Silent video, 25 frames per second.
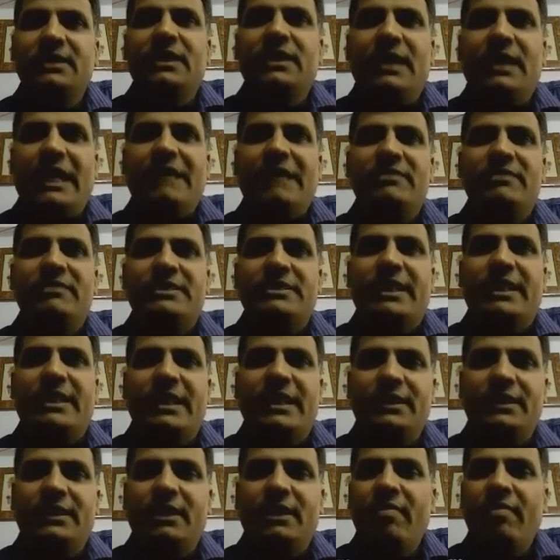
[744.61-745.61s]
I will say
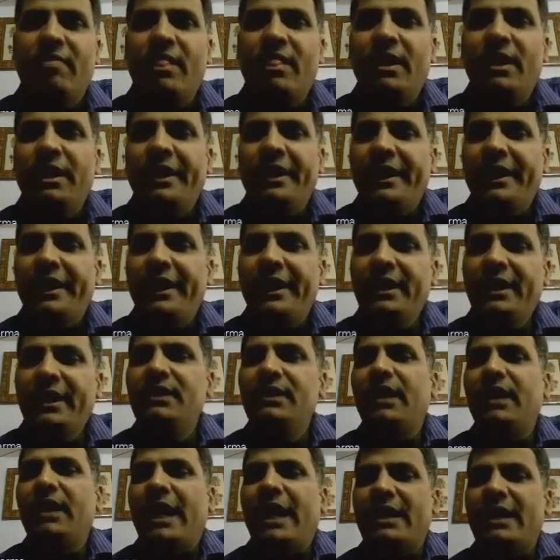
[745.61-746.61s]
rather, any
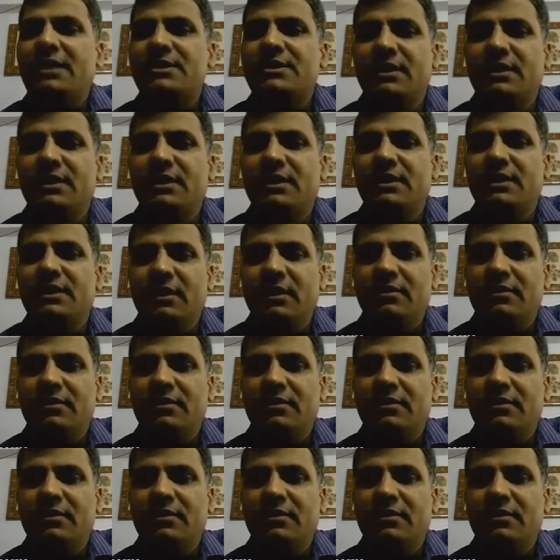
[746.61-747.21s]
light signal,